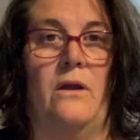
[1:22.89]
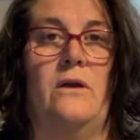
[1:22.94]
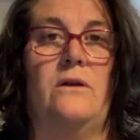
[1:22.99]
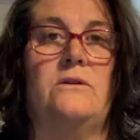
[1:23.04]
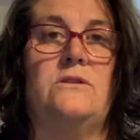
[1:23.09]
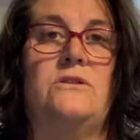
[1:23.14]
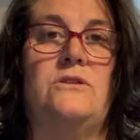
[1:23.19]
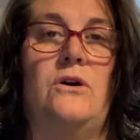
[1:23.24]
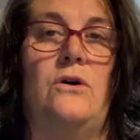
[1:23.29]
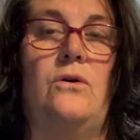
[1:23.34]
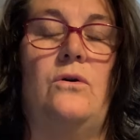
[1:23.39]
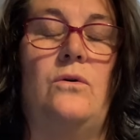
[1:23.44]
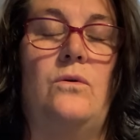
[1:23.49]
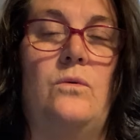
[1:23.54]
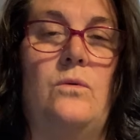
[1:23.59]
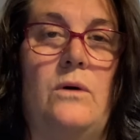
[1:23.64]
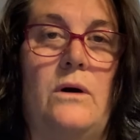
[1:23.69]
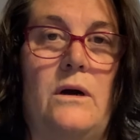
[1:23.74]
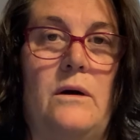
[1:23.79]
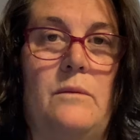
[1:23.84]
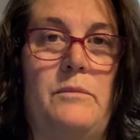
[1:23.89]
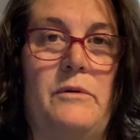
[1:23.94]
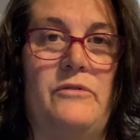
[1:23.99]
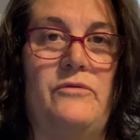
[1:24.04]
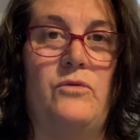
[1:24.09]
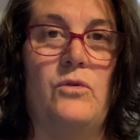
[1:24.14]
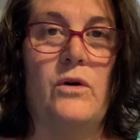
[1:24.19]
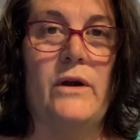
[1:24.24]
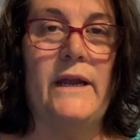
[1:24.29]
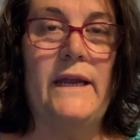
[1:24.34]
So
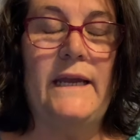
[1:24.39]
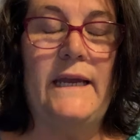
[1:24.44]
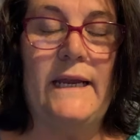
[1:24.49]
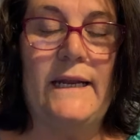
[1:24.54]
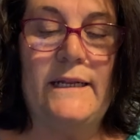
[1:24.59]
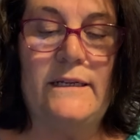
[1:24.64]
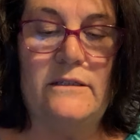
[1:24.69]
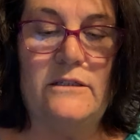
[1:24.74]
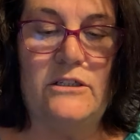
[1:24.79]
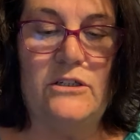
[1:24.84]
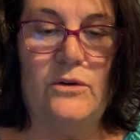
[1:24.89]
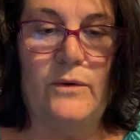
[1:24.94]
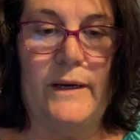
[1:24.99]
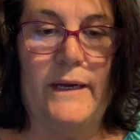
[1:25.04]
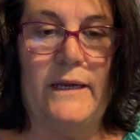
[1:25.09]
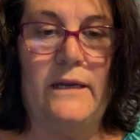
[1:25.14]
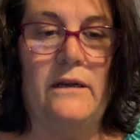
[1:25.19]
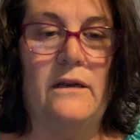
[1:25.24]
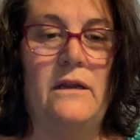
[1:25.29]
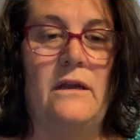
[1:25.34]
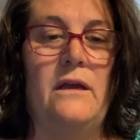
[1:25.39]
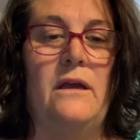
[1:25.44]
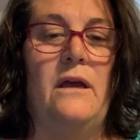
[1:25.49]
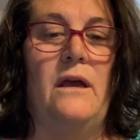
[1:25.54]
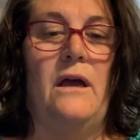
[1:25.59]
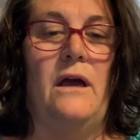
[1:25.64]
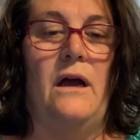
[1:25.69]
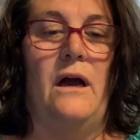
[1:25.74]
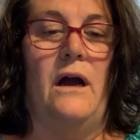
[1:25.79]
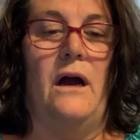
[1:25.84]
before I get into it,
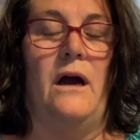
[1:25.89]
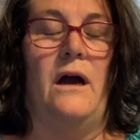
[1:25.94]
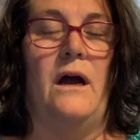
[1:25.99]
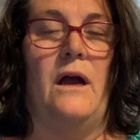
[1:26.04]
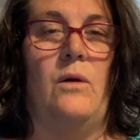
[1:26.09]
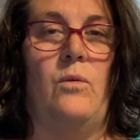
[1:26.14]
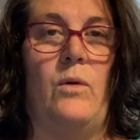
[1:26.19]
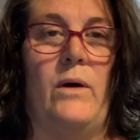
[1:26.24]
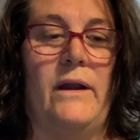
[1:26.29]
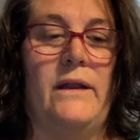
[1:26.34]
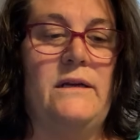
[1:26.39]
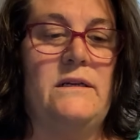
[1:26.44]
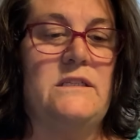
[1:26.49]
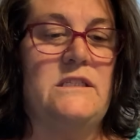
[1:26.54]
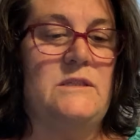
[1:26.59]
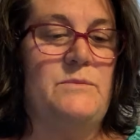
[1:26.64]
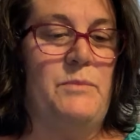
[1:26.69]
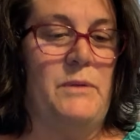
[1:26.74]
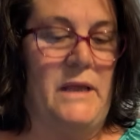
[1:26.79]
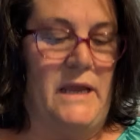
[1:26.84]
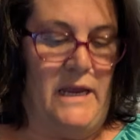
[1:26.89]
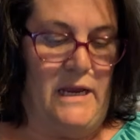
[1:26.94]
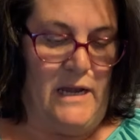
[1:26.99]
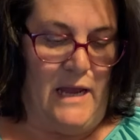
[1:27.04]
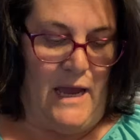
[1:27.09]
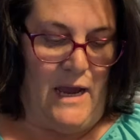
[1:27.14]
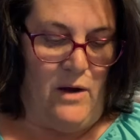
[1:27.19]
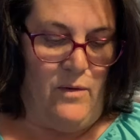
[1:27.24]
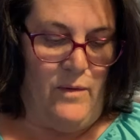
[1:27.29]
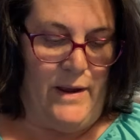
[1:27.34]
I want to explain
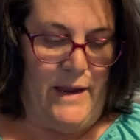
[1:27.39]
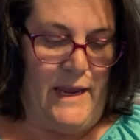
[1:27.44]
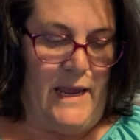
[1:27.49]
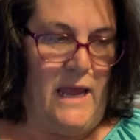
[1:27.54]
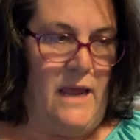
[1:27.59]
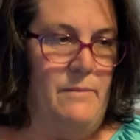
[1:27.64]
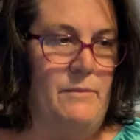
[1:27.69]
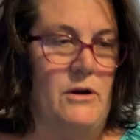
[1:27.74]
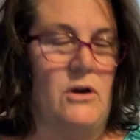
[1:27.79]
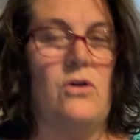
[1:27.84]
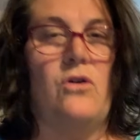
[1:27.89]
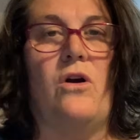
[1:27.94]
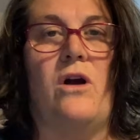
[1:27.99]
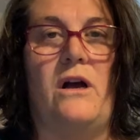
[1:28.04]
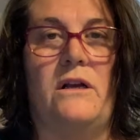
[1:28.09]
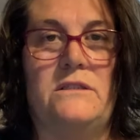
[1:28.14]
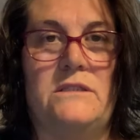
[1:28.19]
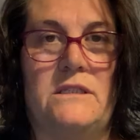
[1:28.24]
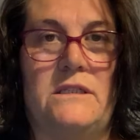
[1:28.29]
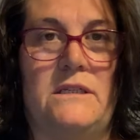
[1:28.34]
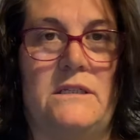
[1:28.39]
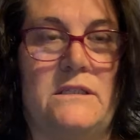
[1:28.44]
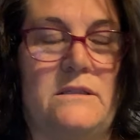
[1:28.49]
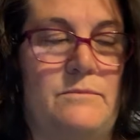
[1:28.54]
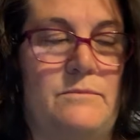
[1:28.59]
how I came across this